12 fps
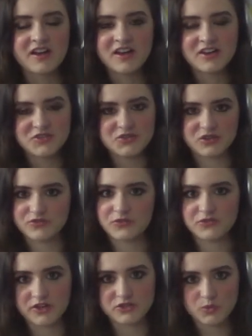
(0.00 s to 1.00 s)
sort of a
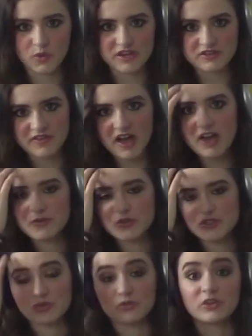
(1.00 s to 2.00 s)
fun 25,
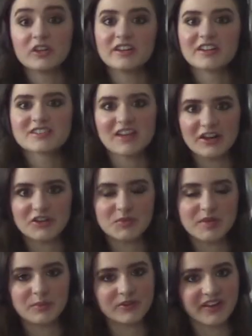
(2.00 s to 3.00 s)
which we're really excited to
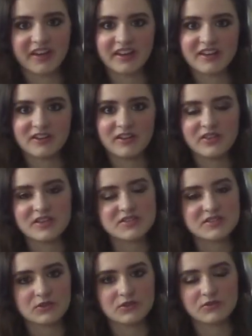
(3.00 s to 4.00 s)
be able to hit in this
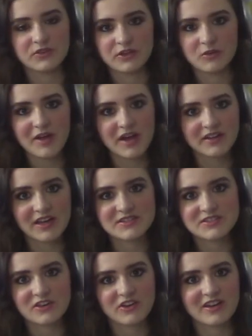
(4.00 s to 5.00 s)
sort of video podcast
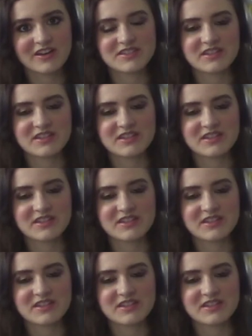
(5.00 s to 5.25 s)
series,